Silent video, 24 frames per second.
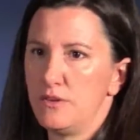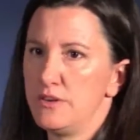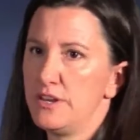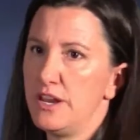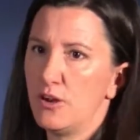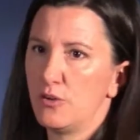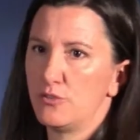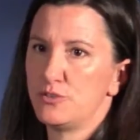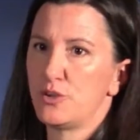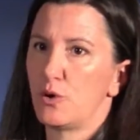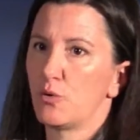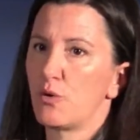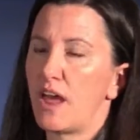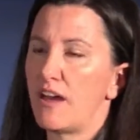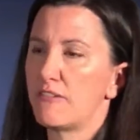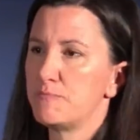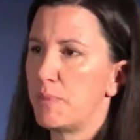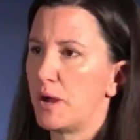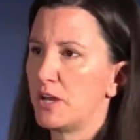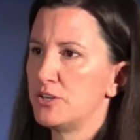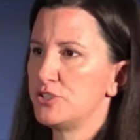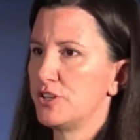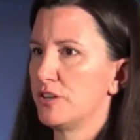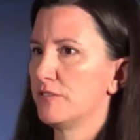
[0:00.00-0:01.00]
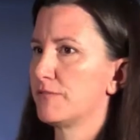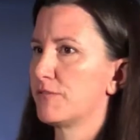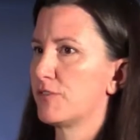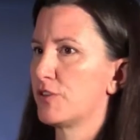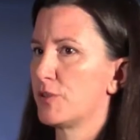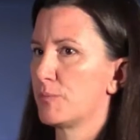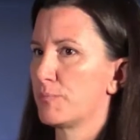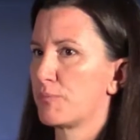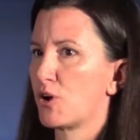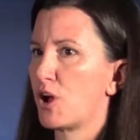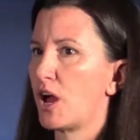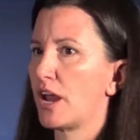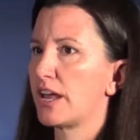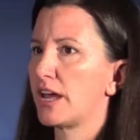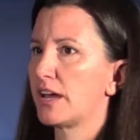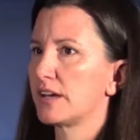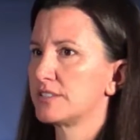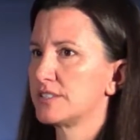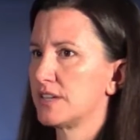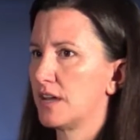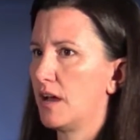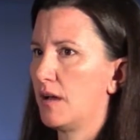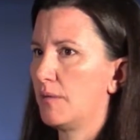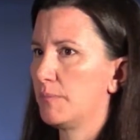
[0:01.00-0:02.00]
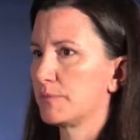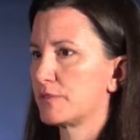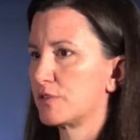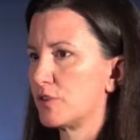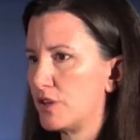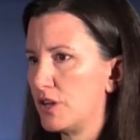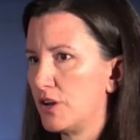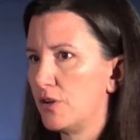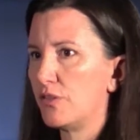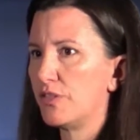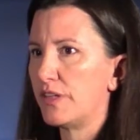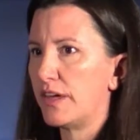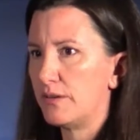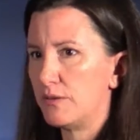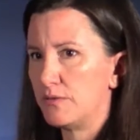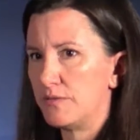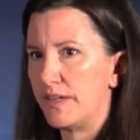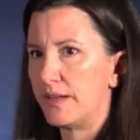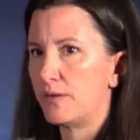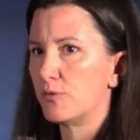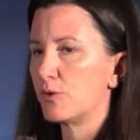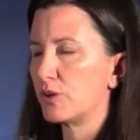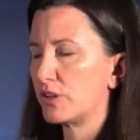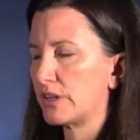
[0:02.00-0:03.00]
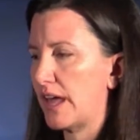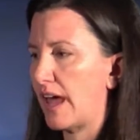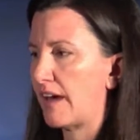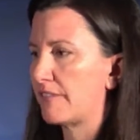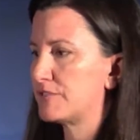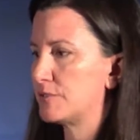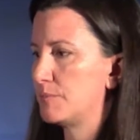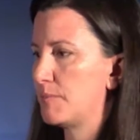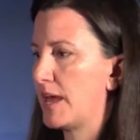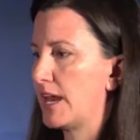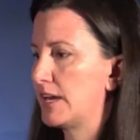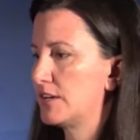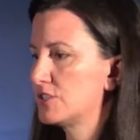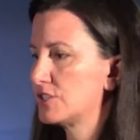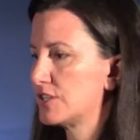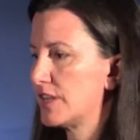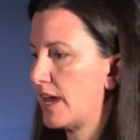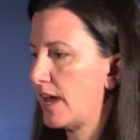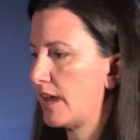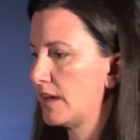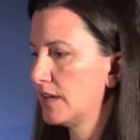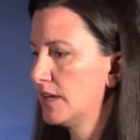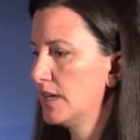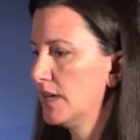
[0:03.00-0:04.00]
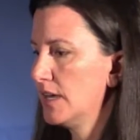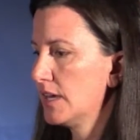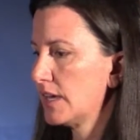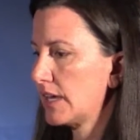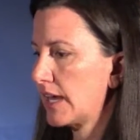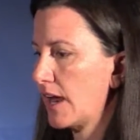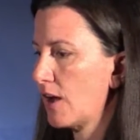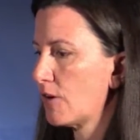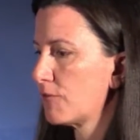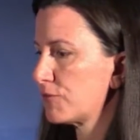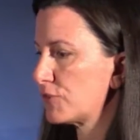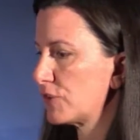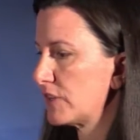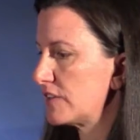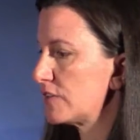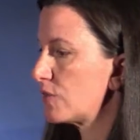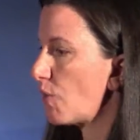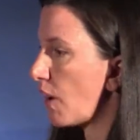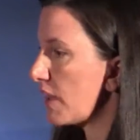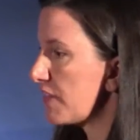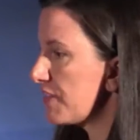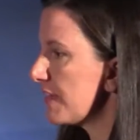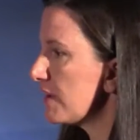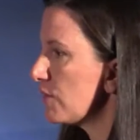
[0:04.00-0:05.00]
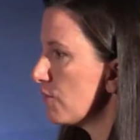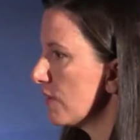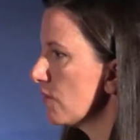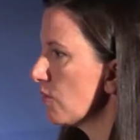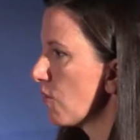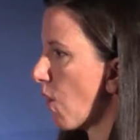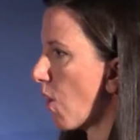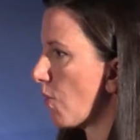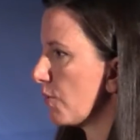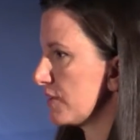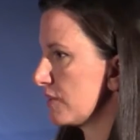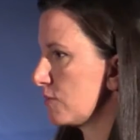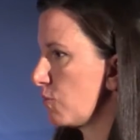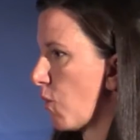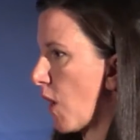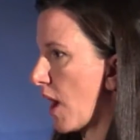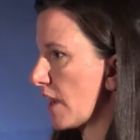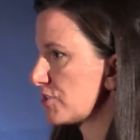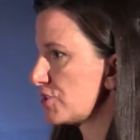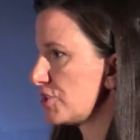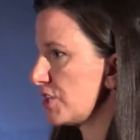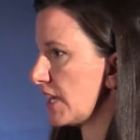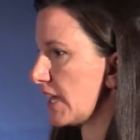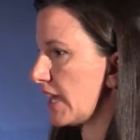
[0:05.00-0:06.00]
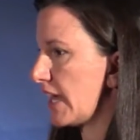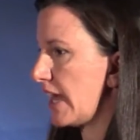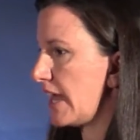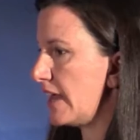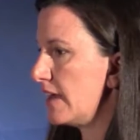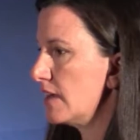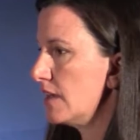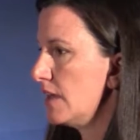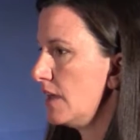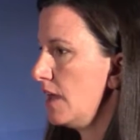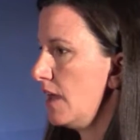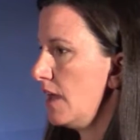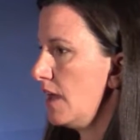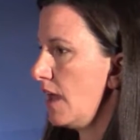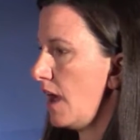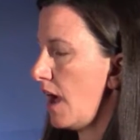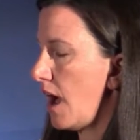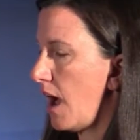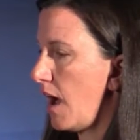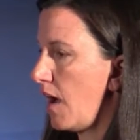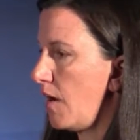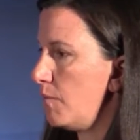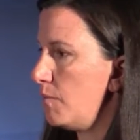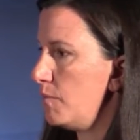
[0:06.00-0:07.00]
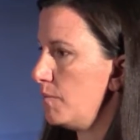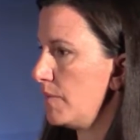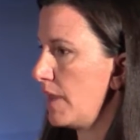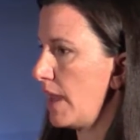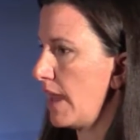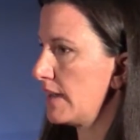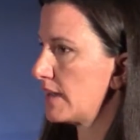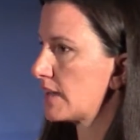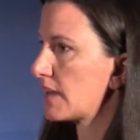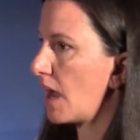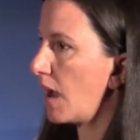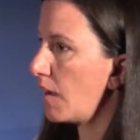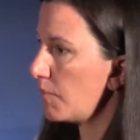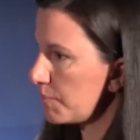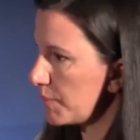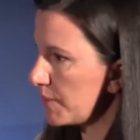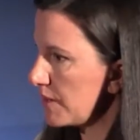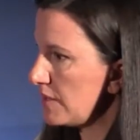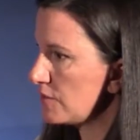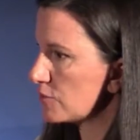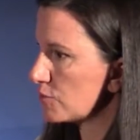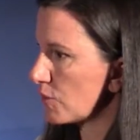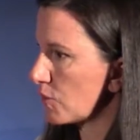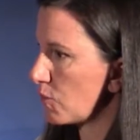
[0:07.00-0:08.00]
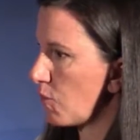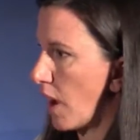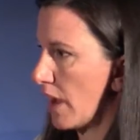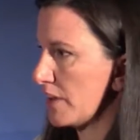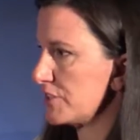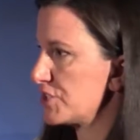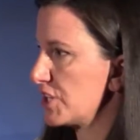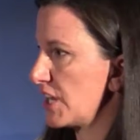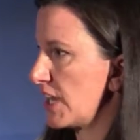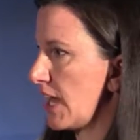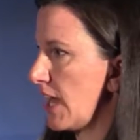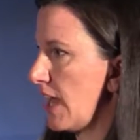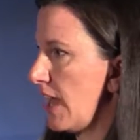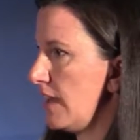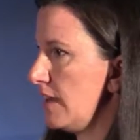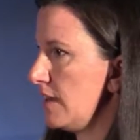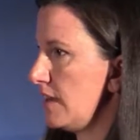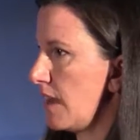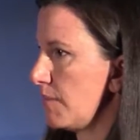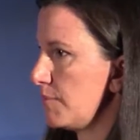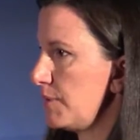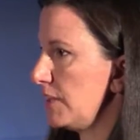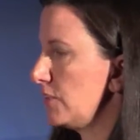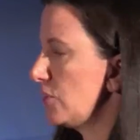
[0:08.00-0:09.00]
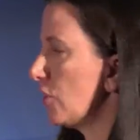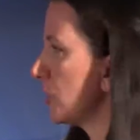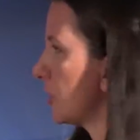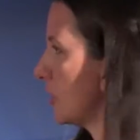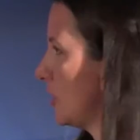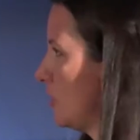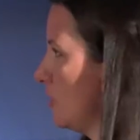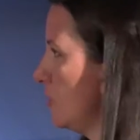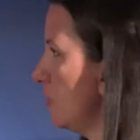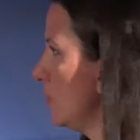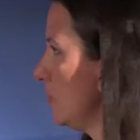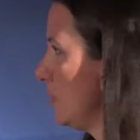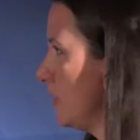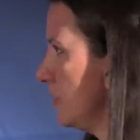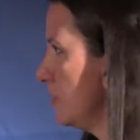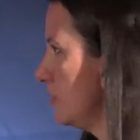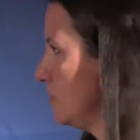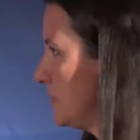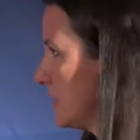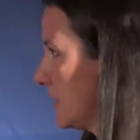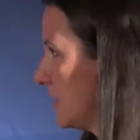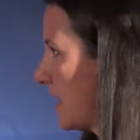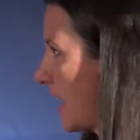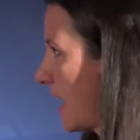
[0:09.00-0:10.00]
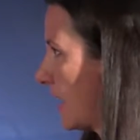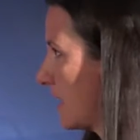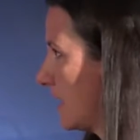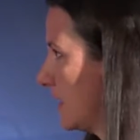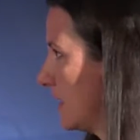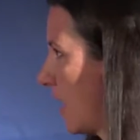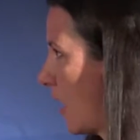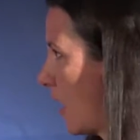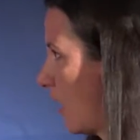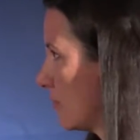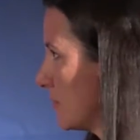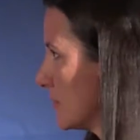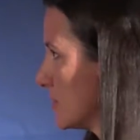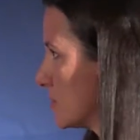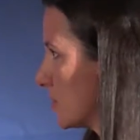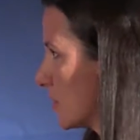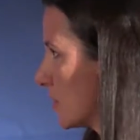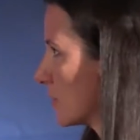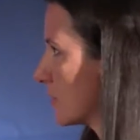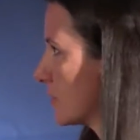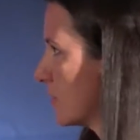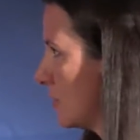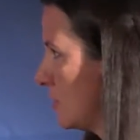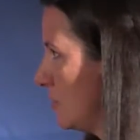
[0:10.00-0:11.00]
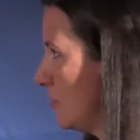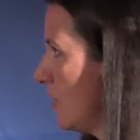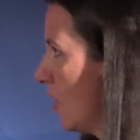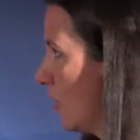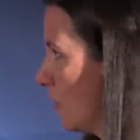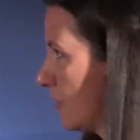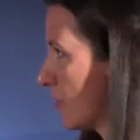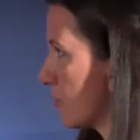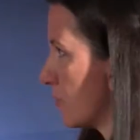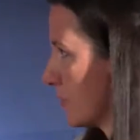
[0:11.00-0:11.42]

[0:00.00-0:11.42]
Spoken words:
don't have budget for the product. So they really have to manage that carefully. So I think we were always watching it, and companies were watching it. Look, you did that at Omniture, so